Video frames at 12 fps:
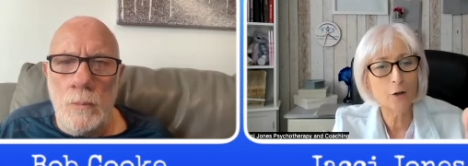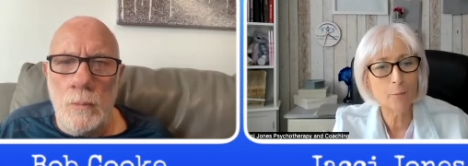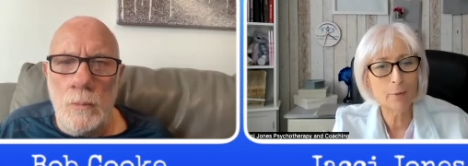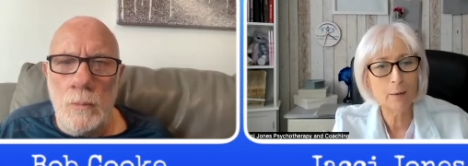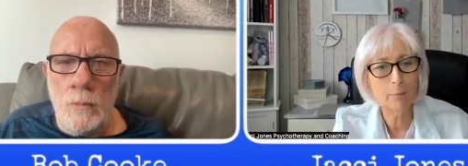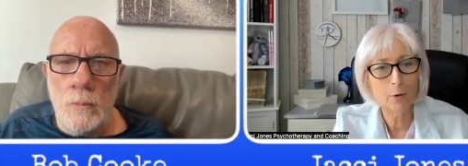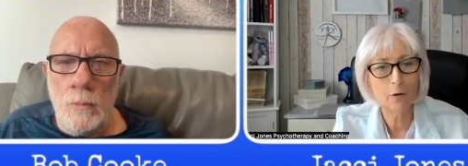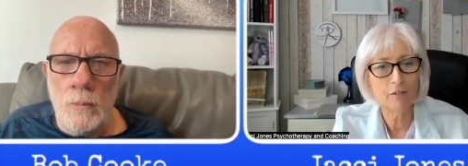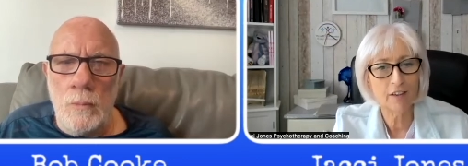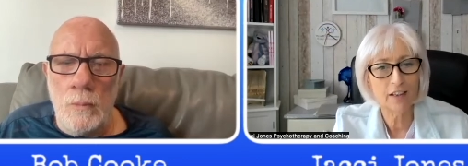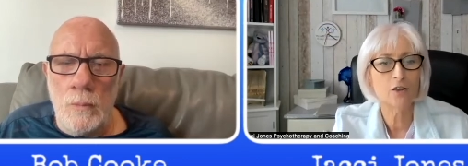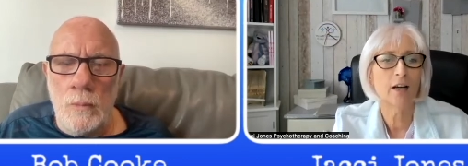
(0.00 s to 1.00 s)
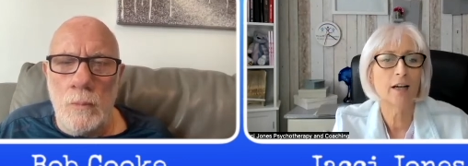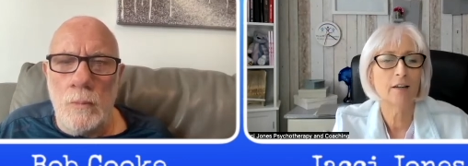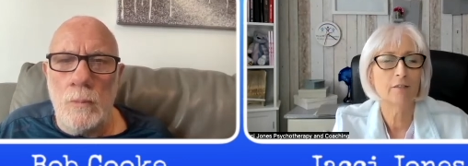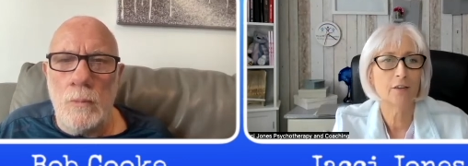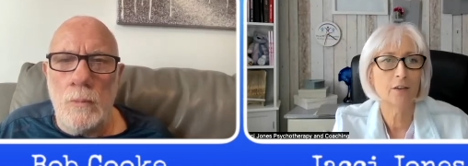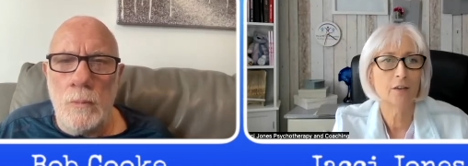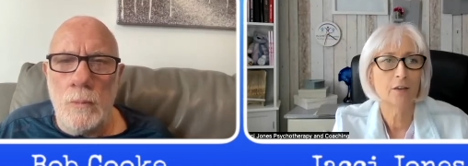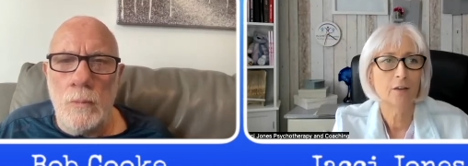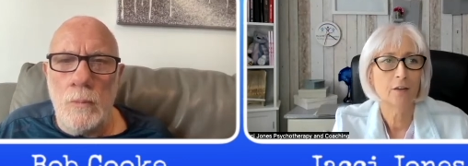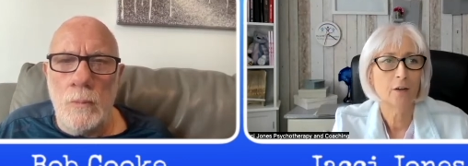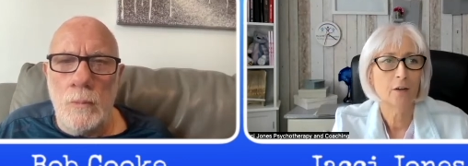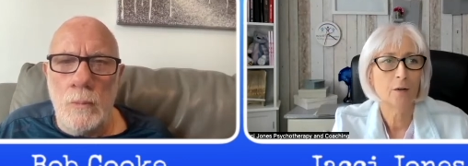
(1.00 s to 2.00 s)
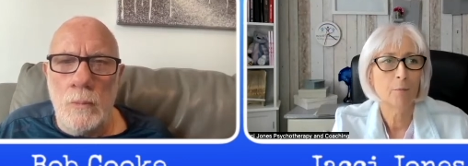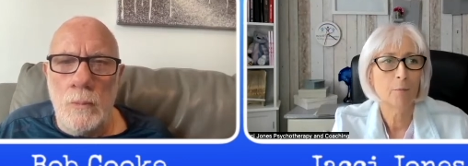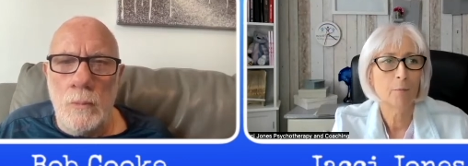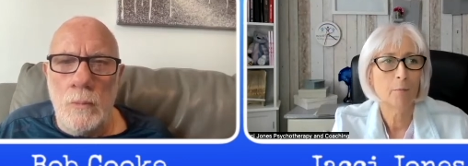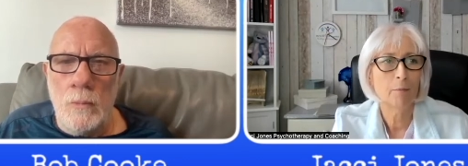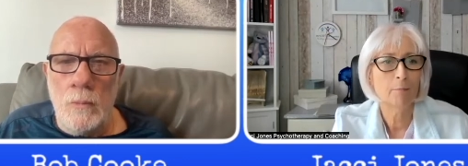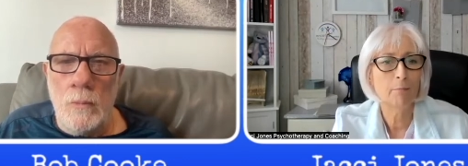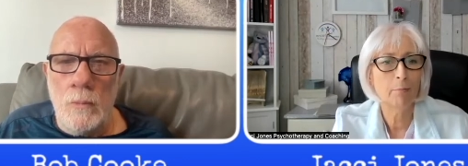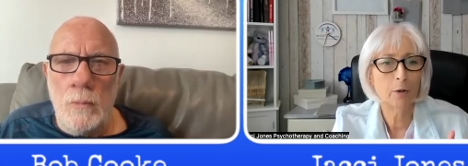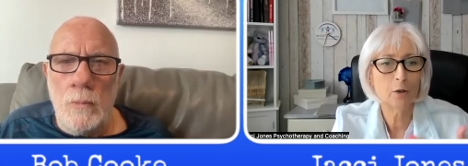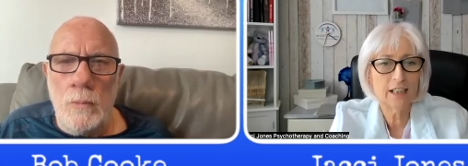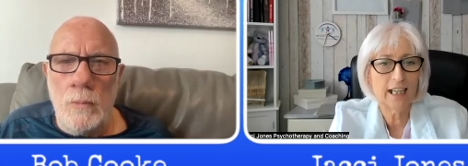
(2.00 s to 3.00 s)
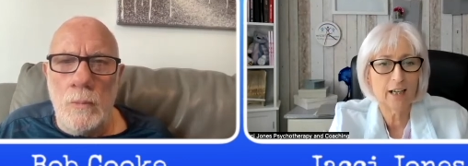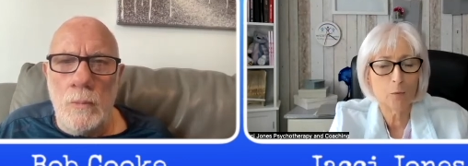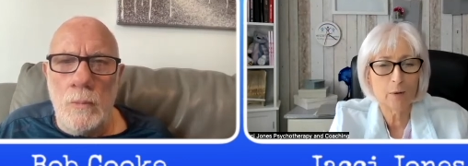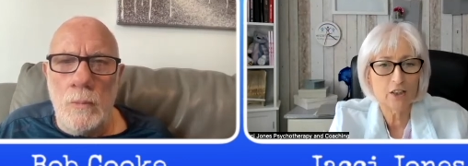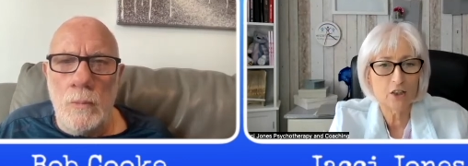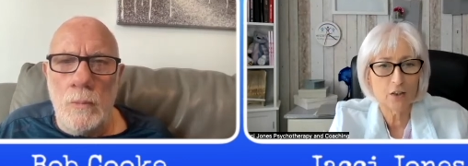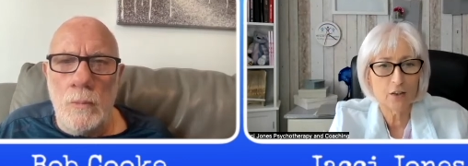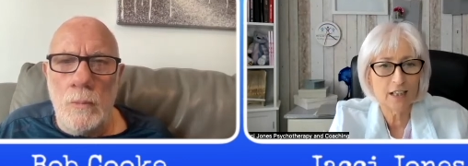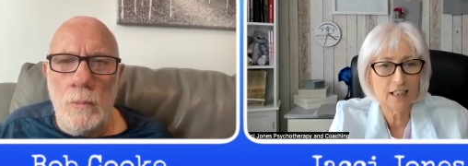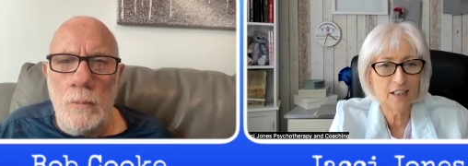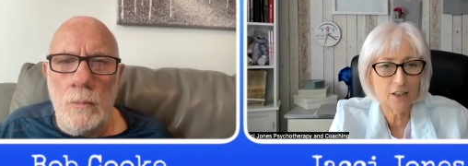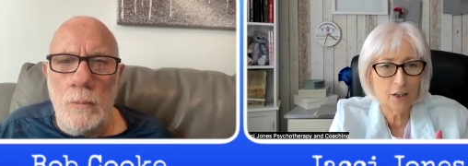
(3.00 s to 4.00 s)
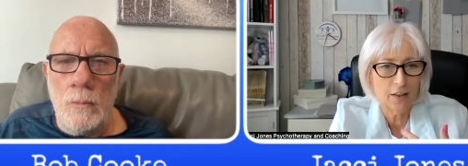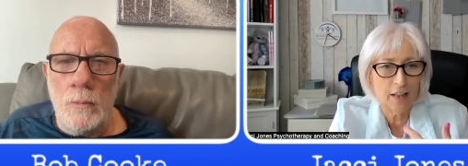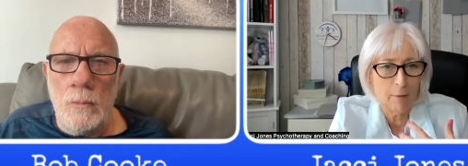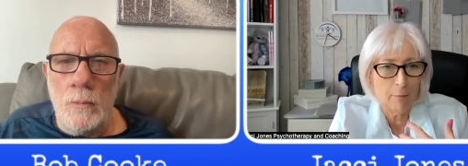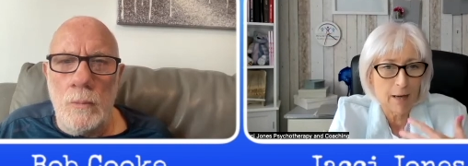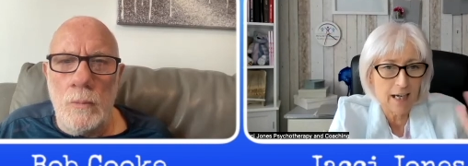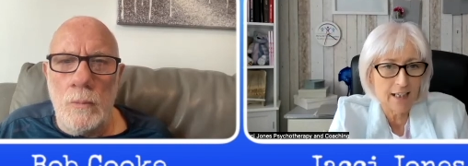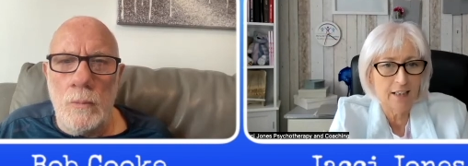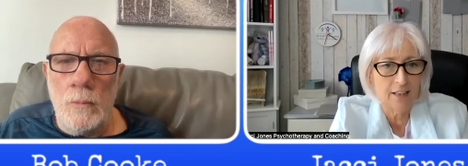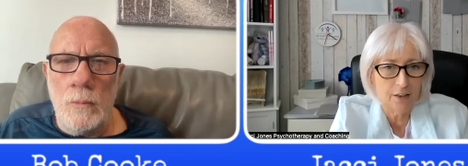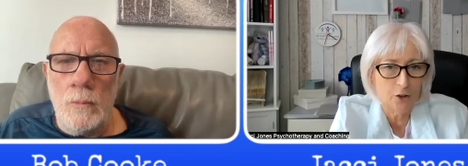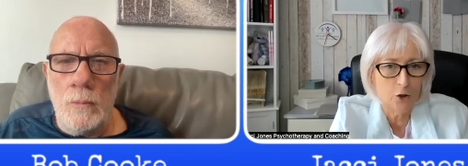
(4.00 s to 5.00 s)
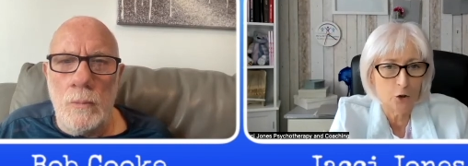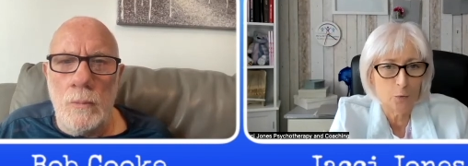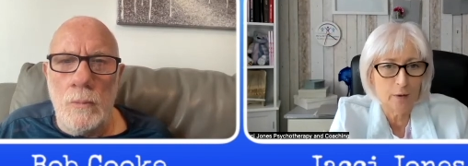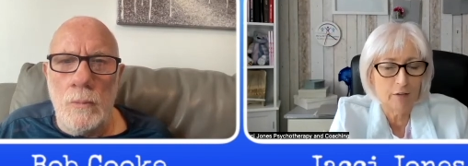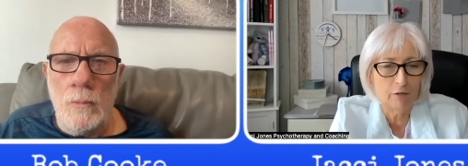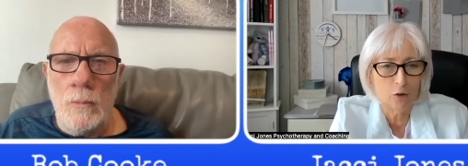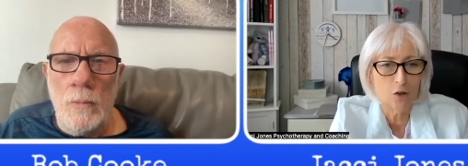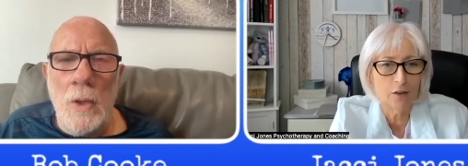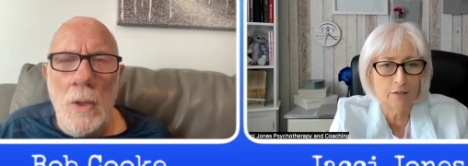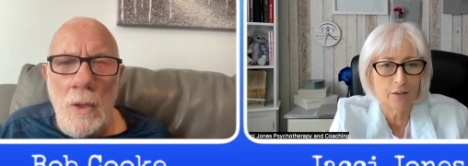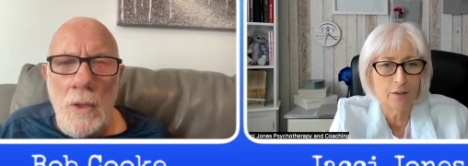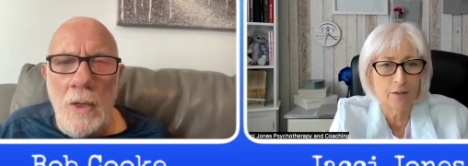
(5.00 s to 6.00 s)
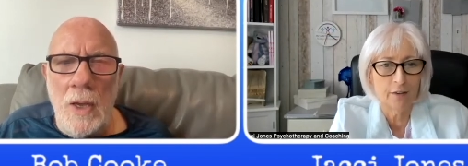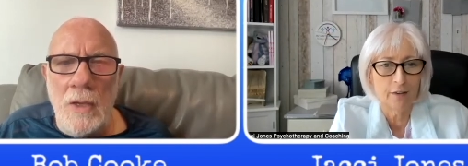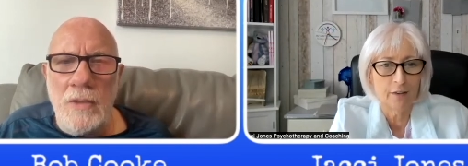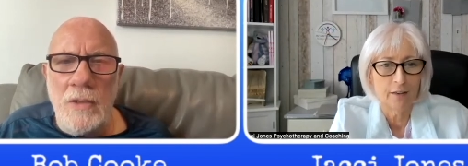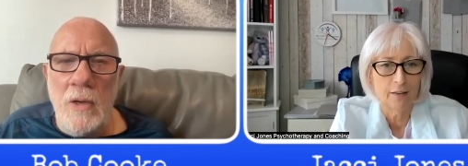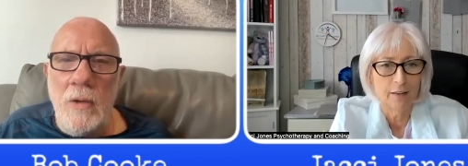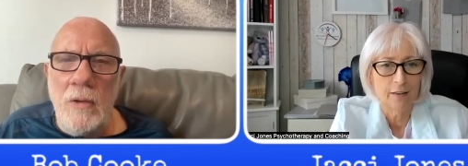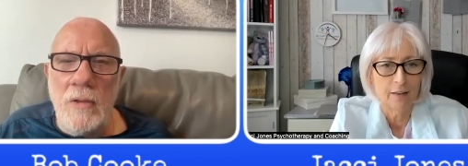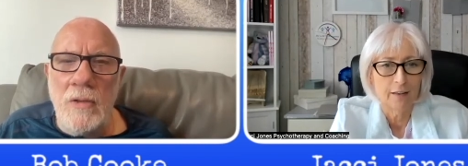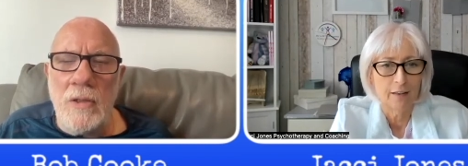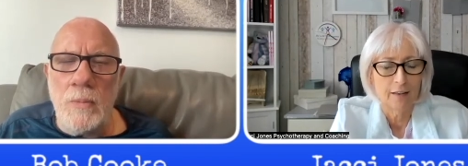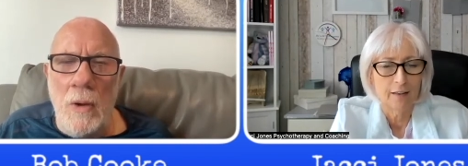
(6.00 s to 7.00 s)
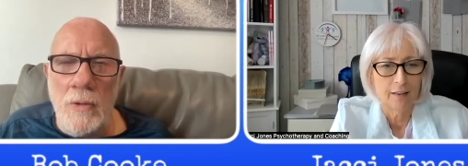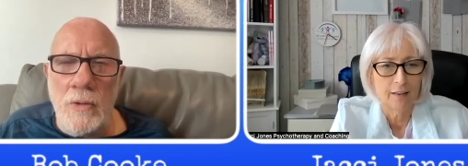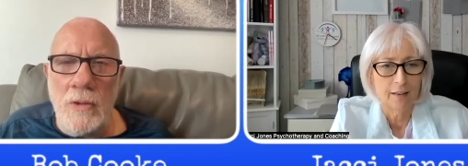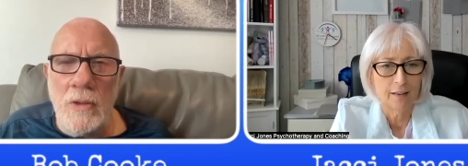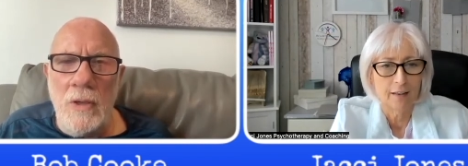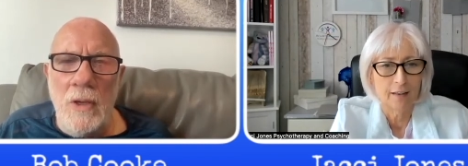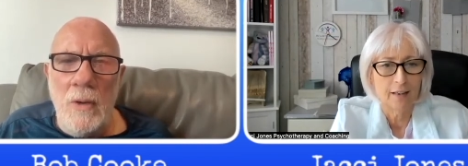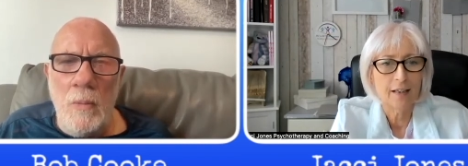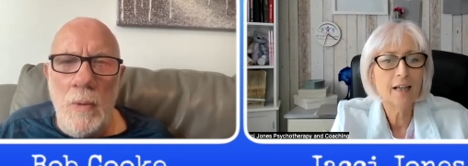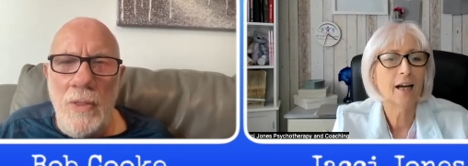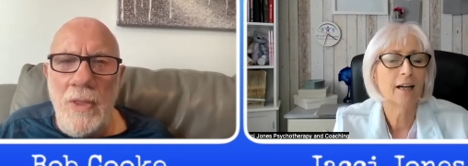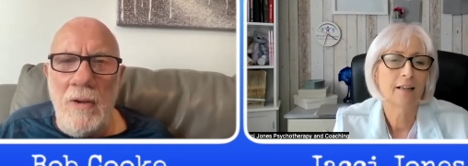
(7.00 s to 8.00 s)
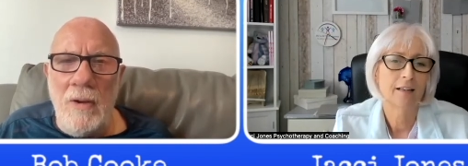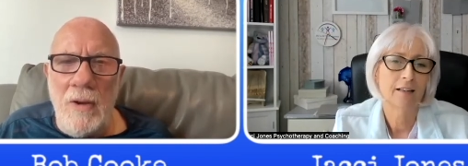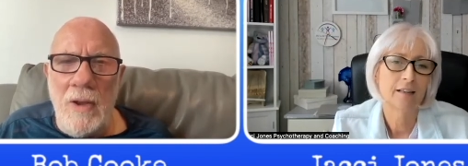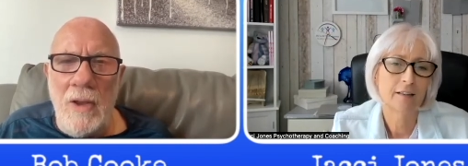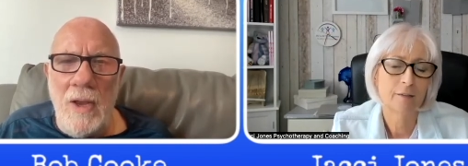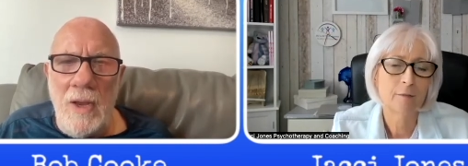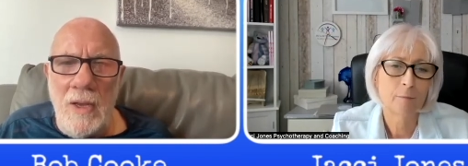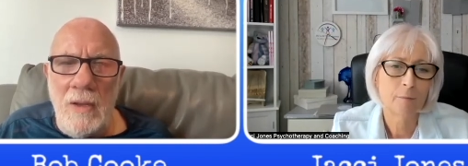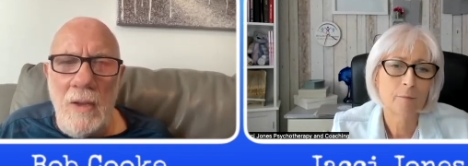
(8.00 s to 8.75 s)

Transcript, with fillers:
Speaker 1: be perfect driver body language and things that they might do in front of you
Speaker 2: yeah so you can spot when yeah. they're in